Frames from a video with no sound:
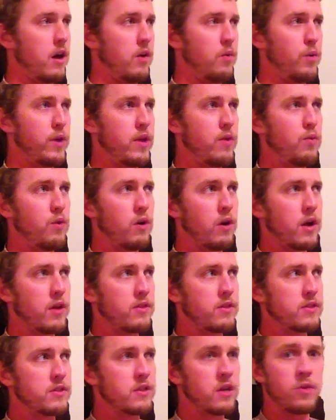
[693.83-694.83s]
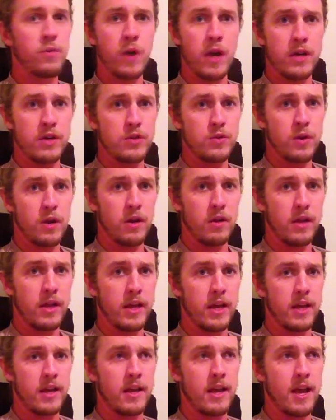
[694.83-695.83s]
We were at the Sunrise
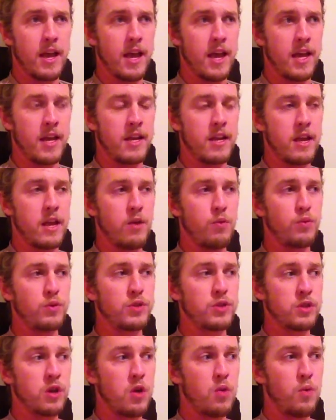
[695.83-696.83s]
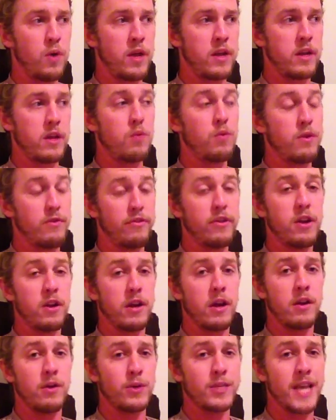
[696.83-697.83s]
Trailhead, and it was so windy, we figured
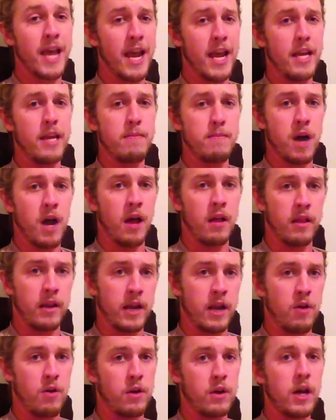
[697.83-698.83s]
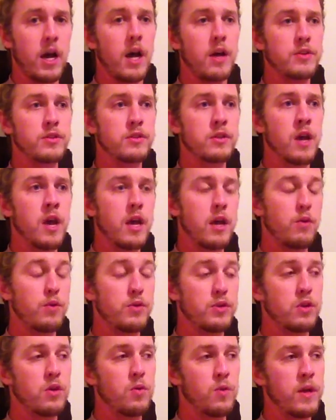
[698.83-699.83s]
out it was 80-mile-an-hour gusts. It was
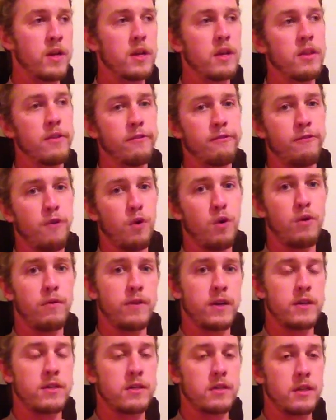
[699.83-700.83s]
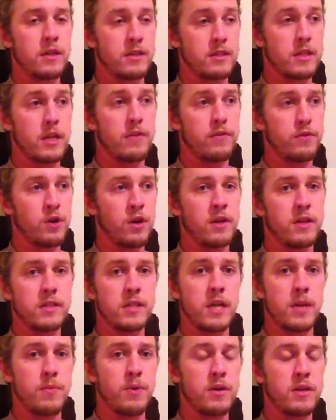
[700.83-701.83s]
so windy that 4 of us, instead of trying to
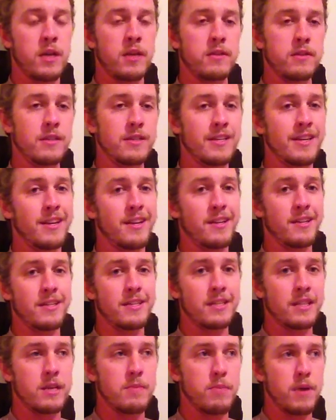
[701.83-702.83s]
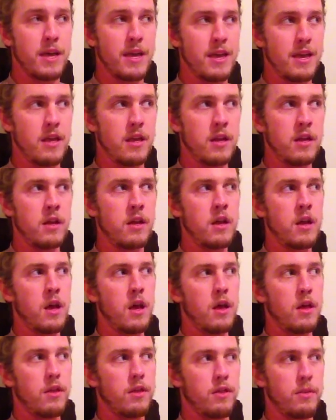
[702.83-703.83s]
set up our tents, decided to sleep in
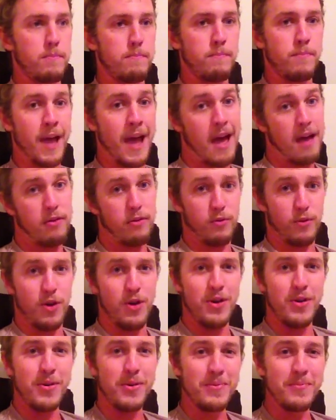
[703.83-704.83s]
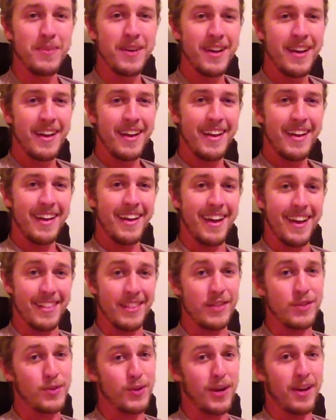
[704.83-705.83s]
the bathroom at
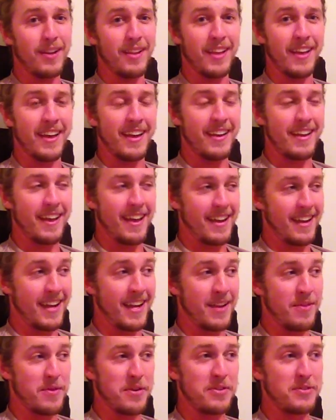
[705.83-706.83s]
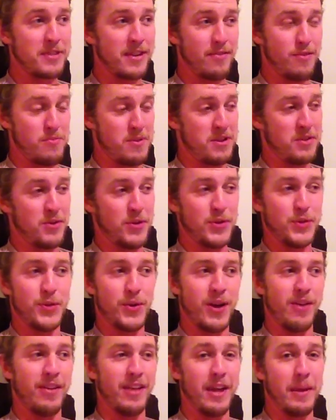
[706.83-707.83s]
the trailhead. And anyone who's ever been to a
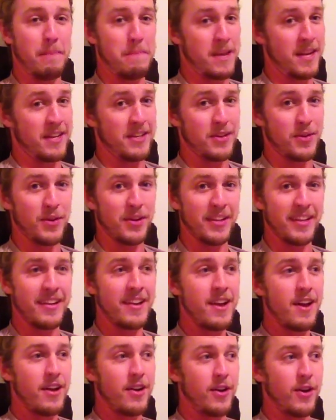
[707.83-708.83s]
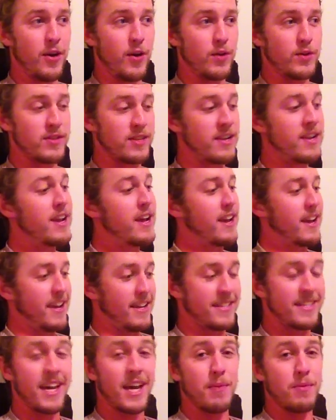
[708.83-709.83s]
trailhead pit toilet knows that
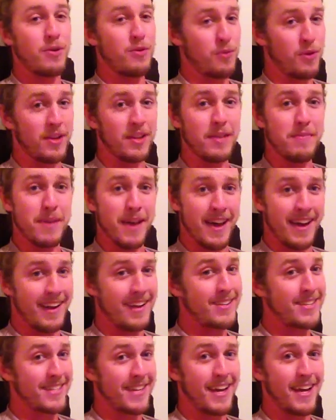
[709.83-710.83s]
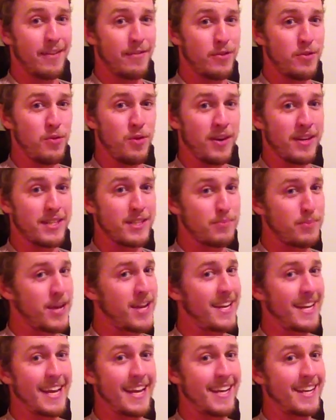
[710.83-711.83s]
it's got to be really bad outside if you want to
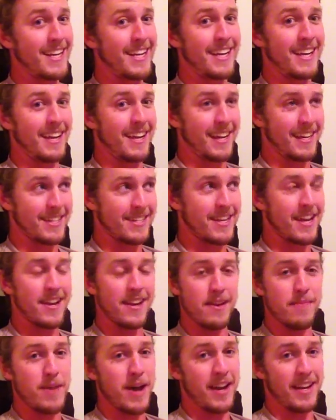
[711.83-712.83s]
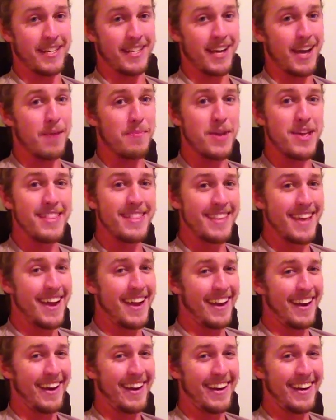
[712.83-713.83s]
spend any extended amount of time in
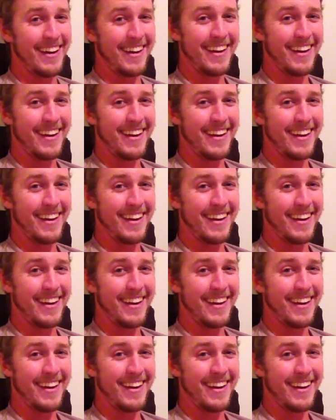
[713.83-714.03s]
there.